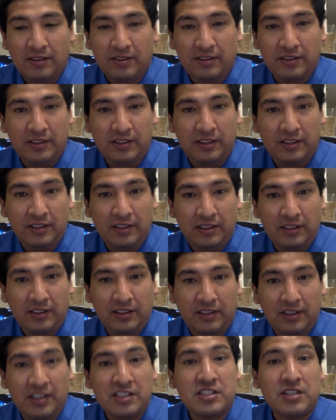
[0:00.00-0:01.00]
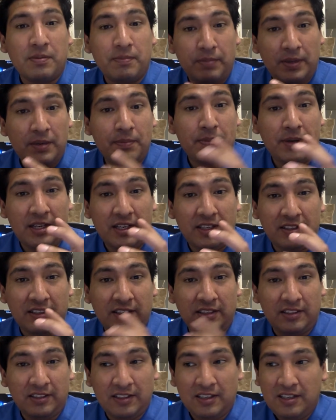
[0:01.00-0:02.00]
HMP part
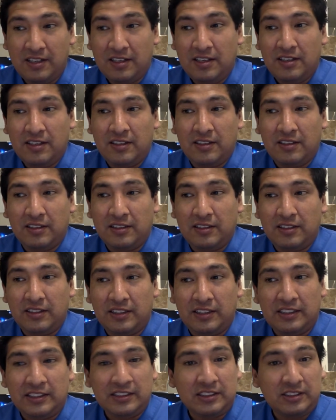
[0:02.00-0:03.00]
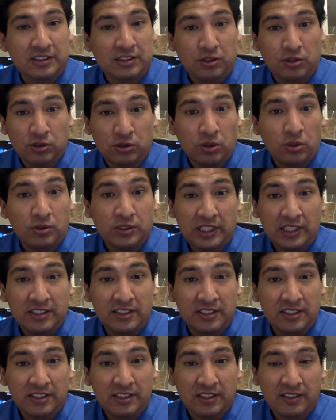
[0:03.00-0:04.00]
that is so
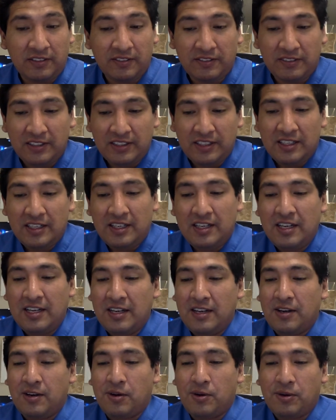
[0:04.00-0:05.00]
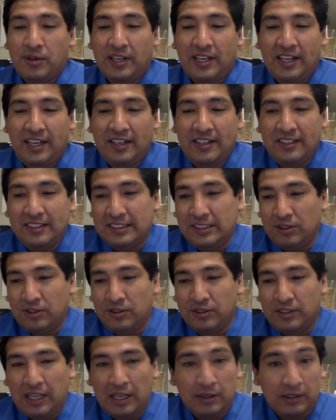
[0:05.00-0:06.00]
sensitive. Okay,
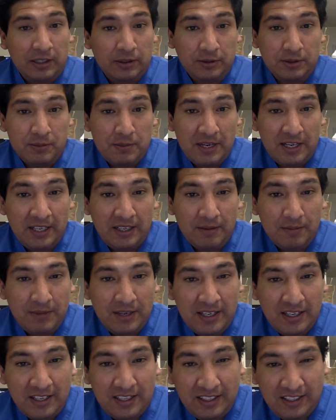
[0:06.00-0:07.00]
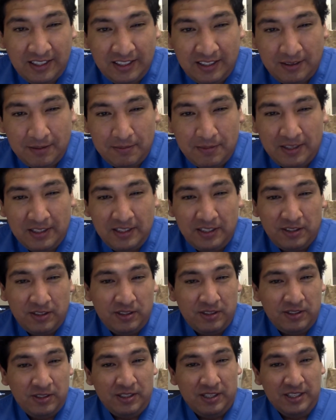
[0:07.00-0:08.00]
so that was my
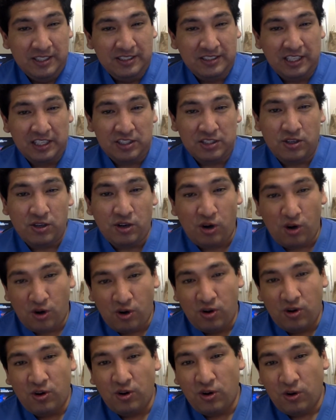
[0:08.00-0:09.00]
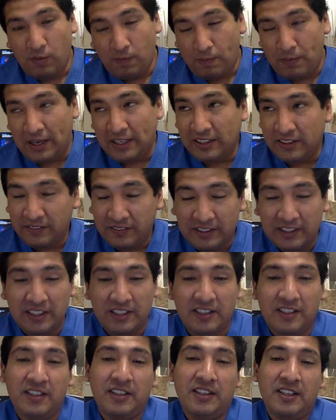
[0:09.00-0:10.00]
little session on palliative
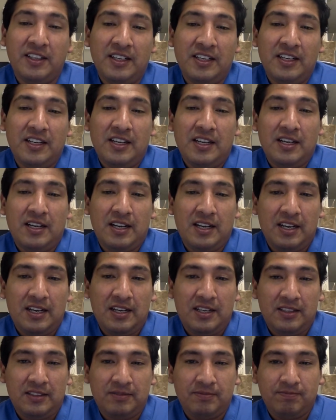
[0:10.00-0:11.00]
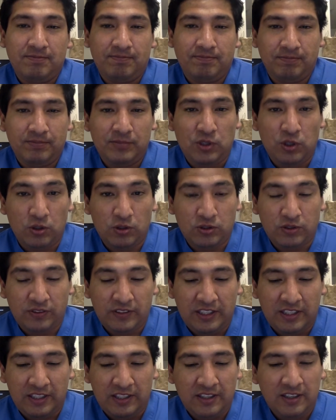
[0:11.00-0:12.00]
care and goals of
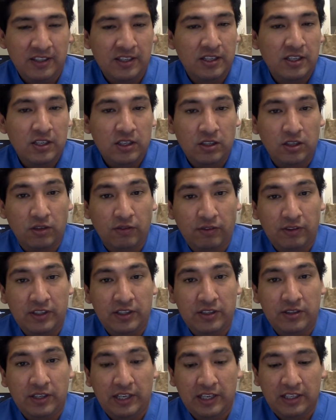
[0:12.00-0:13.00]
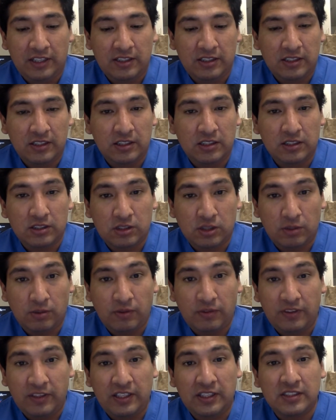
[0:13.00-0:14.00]
care. Hopefully, you get some
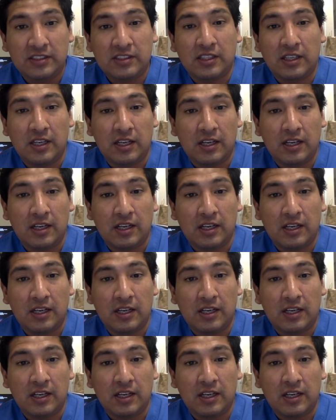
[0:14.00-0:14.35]
of these.